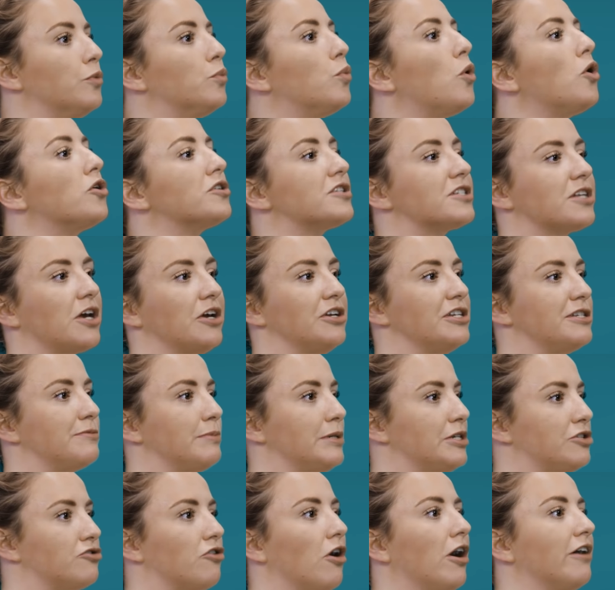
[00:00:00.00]
What's going to
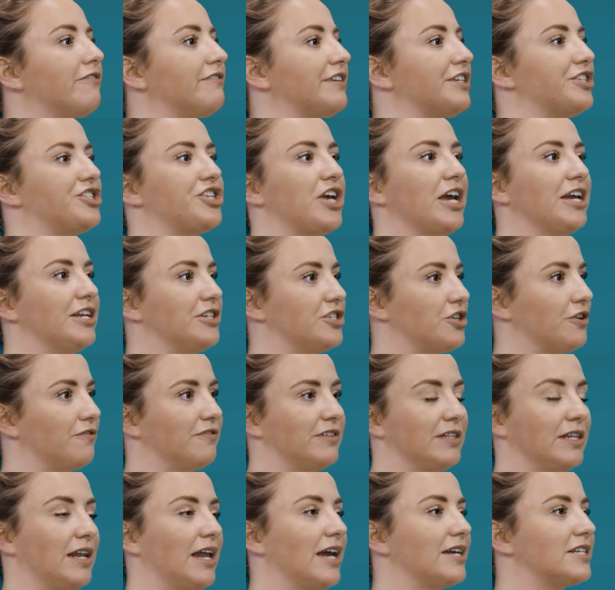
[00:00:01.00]
be driving change
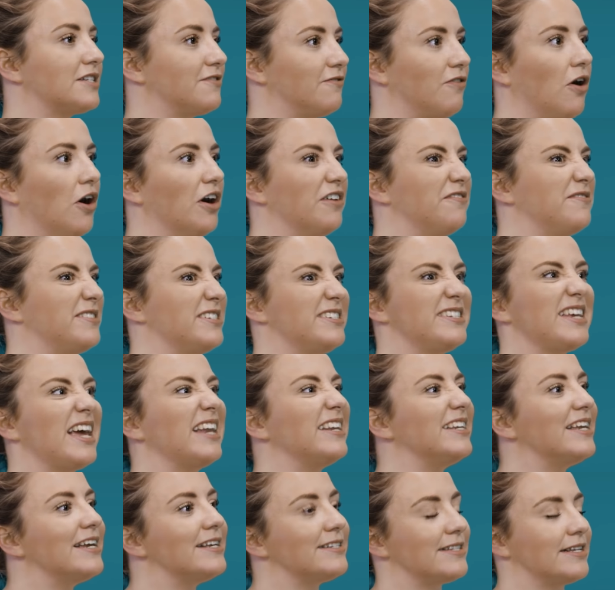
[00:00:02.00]
over the next 5 to
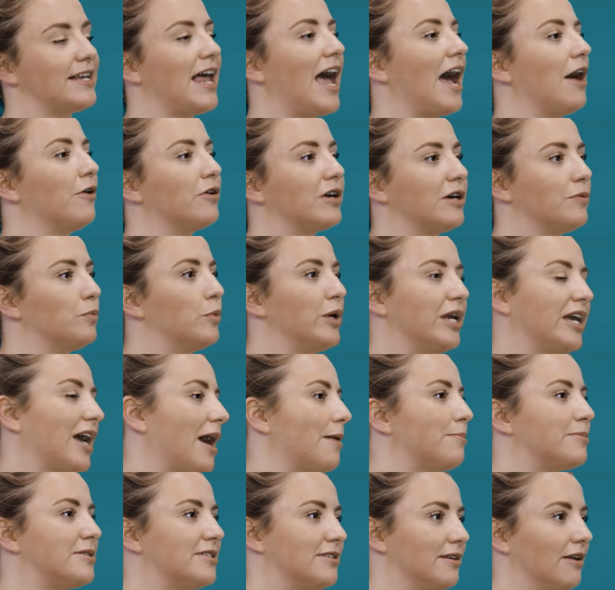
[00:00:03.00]
10 years and how can we
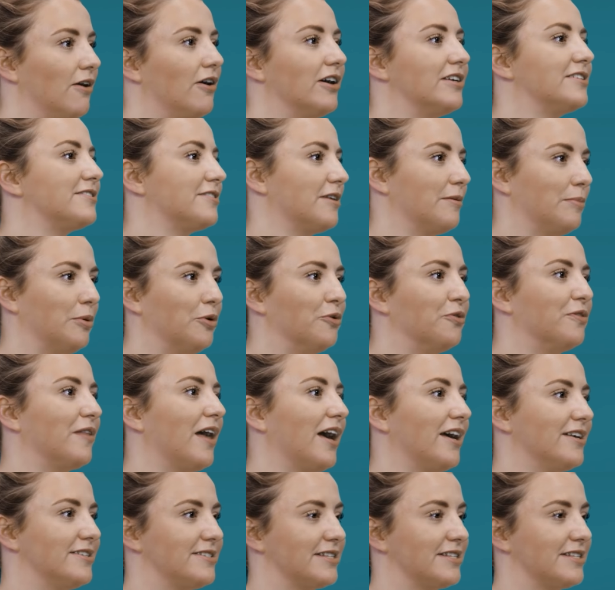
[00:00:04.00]
capitalise upon that,